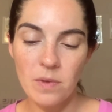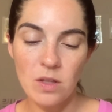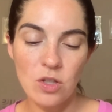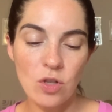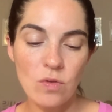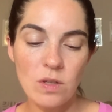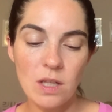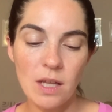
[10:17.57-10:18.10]

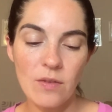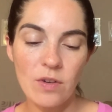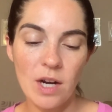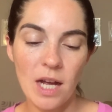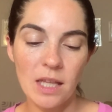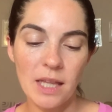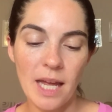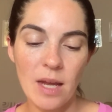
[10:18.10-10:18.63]
to deliver
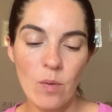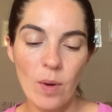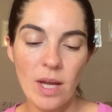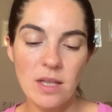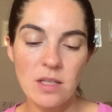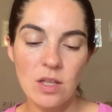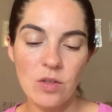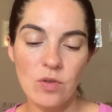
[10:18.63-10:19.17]
a
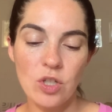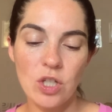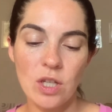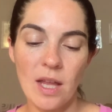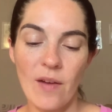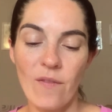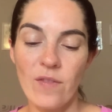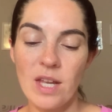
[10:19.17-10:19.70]
lightweight solution
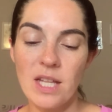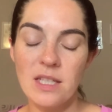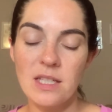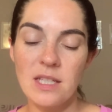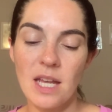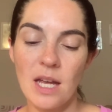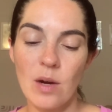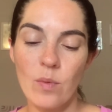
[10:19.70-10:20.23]
that feeds
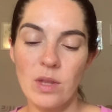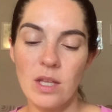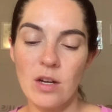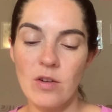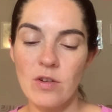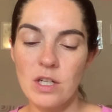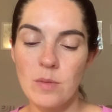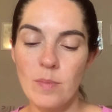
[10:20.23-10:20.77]
skin with the
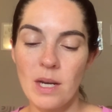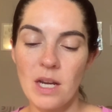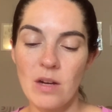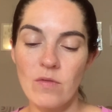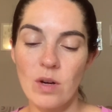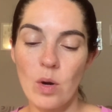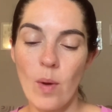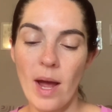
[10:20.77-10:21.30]
nourishment it
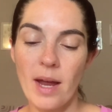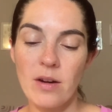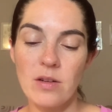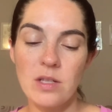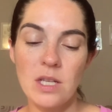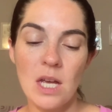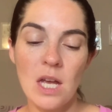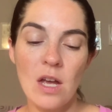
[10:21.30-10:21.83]
requires,